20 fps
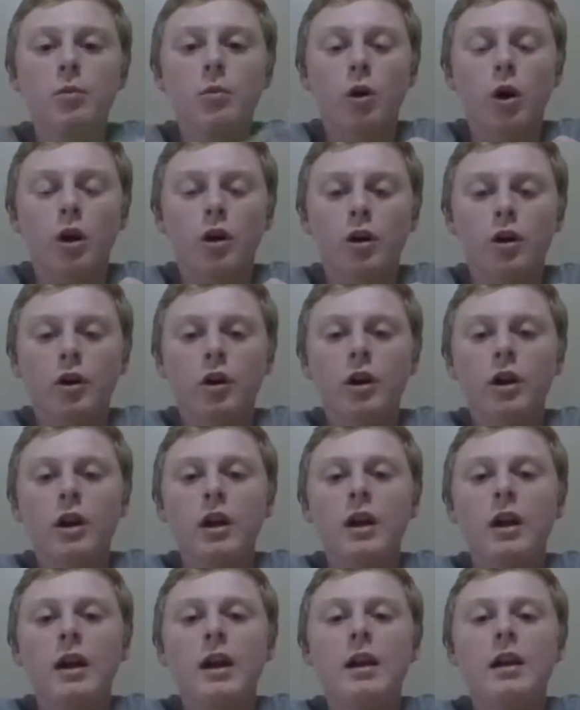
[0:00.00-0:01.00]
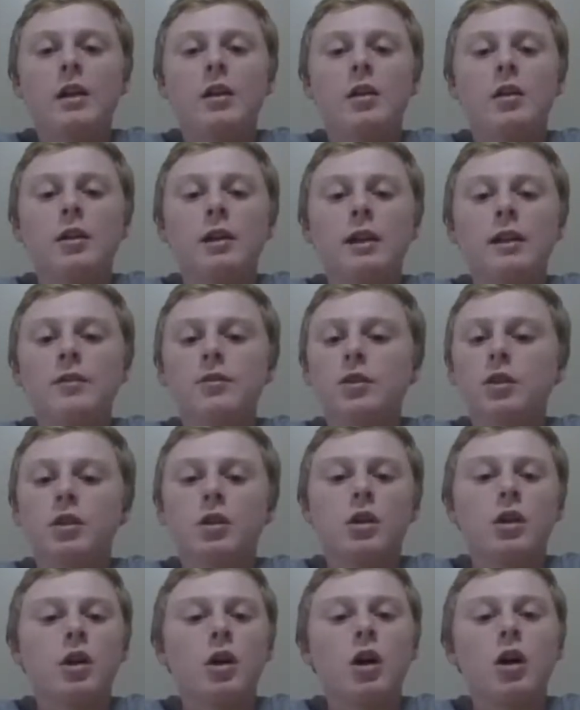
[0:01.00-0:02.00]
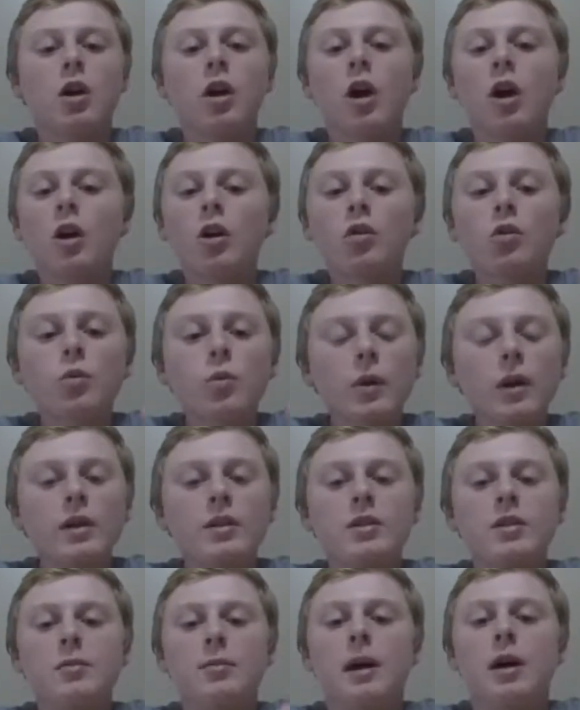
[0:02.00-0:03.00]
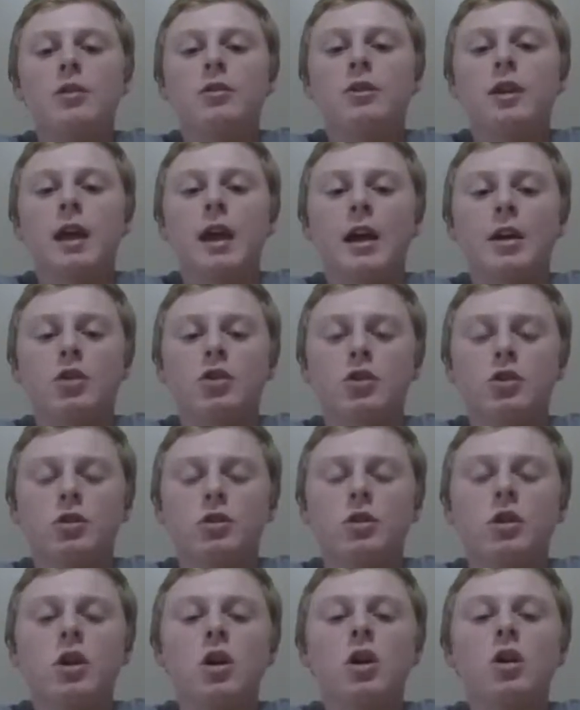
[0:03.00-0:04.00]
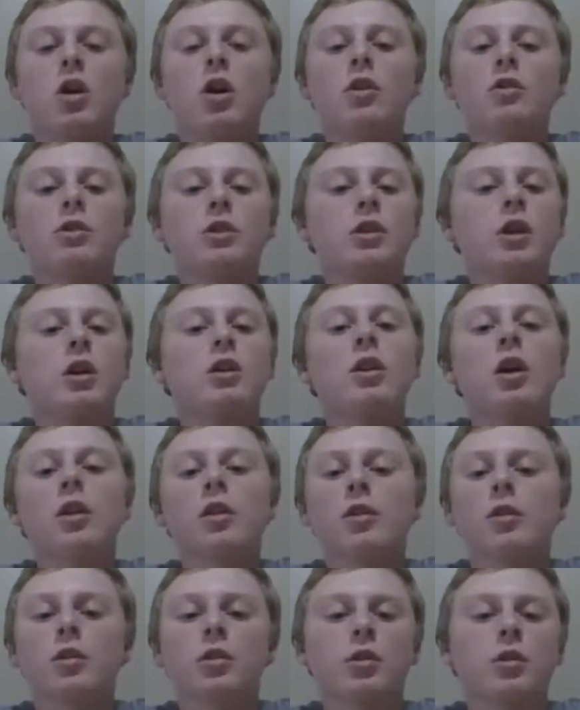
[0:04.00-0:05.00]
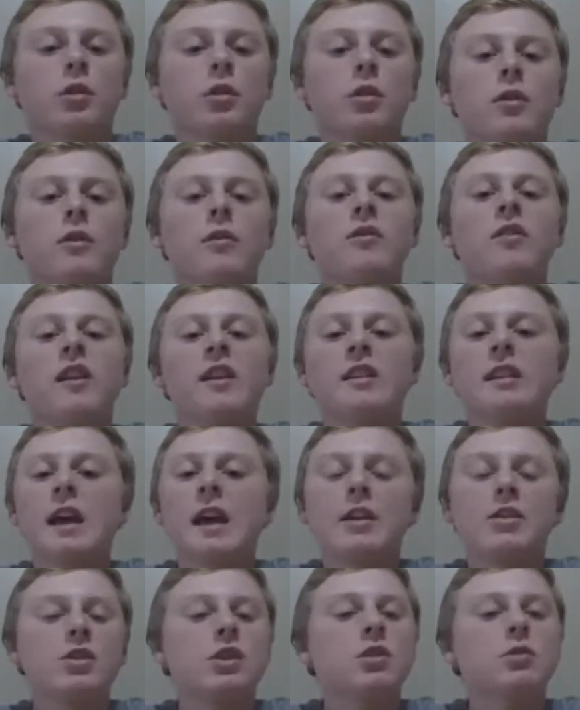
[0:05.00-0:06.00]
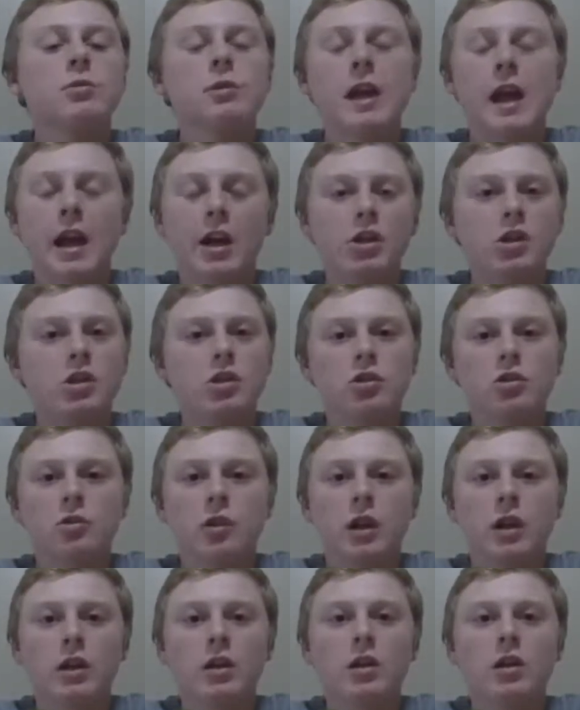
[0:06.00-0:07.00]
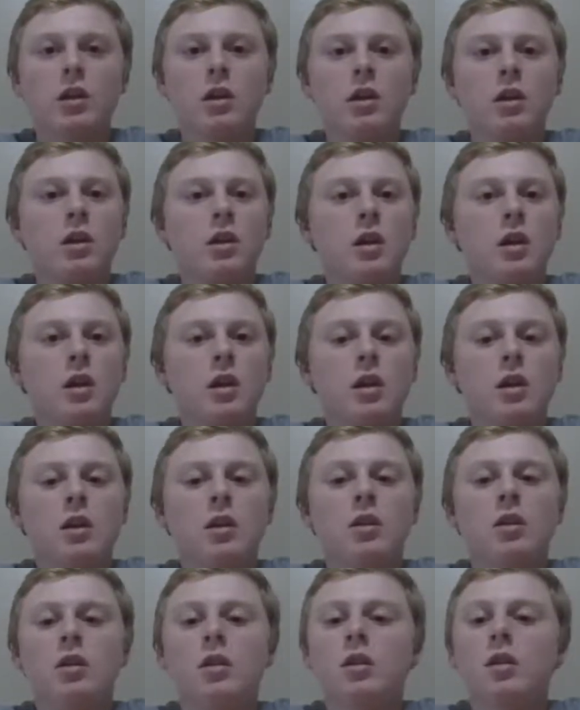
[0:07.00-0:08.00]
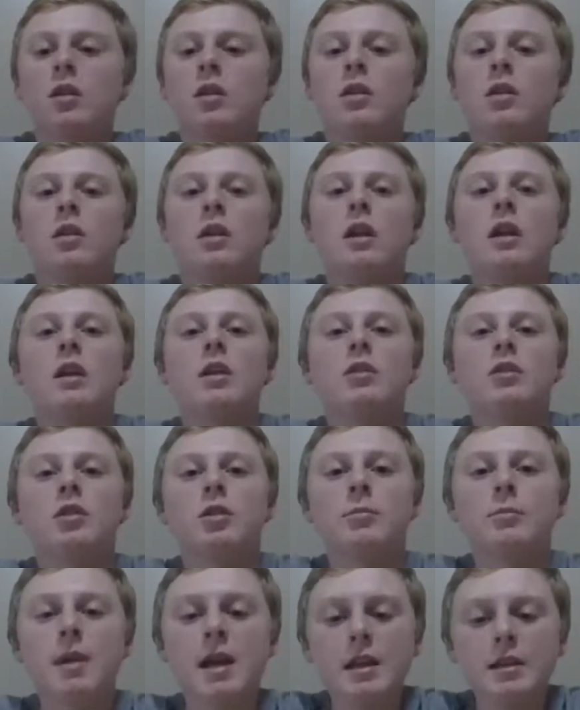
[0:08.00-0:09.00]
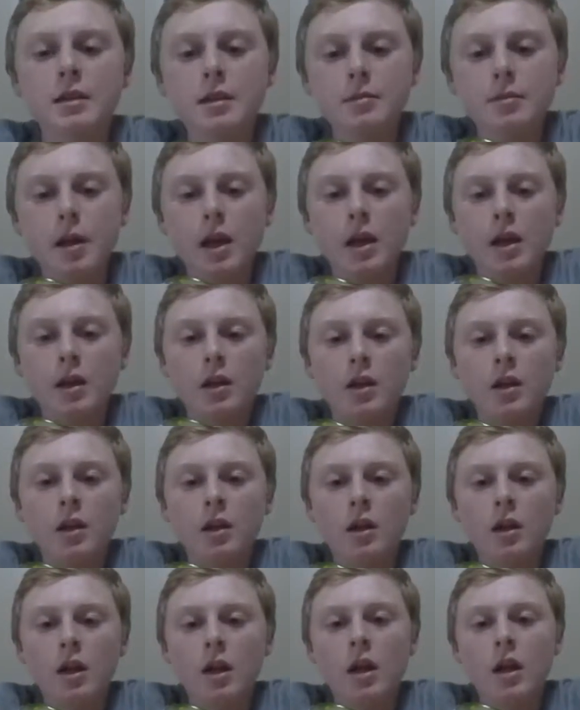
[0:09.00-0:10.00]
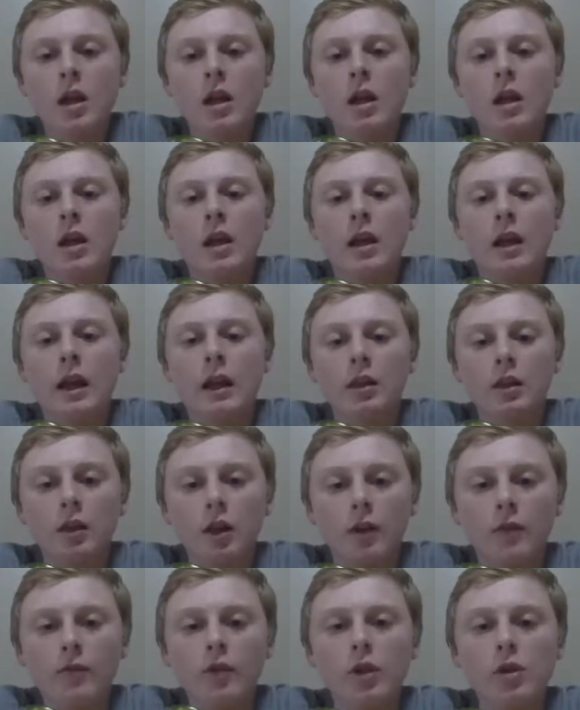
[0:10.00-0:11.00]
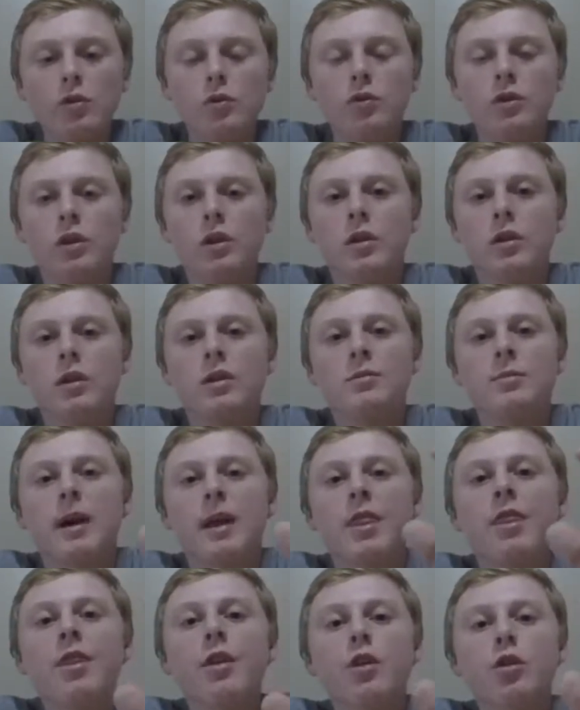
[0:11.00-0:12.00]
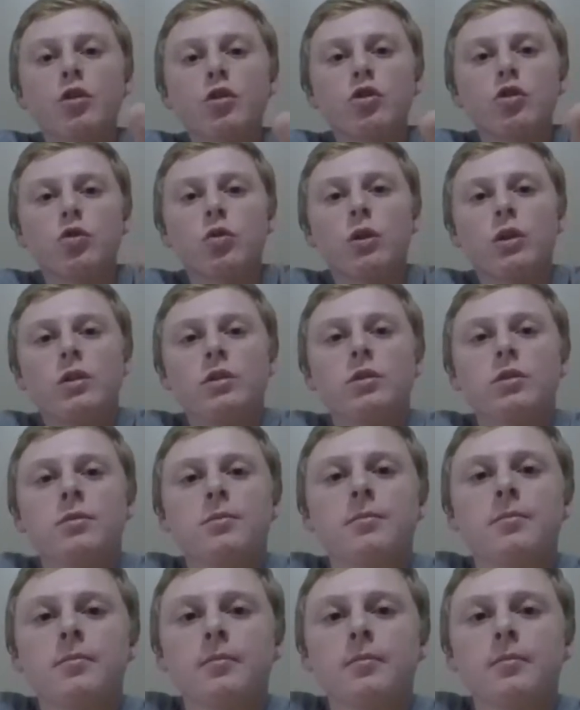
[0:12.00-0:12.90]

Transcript: the water, and it gives it crazy amounts of action, causing another fantastic reaction strike. It is an amazing bait, and I love to use it. It's my third choice.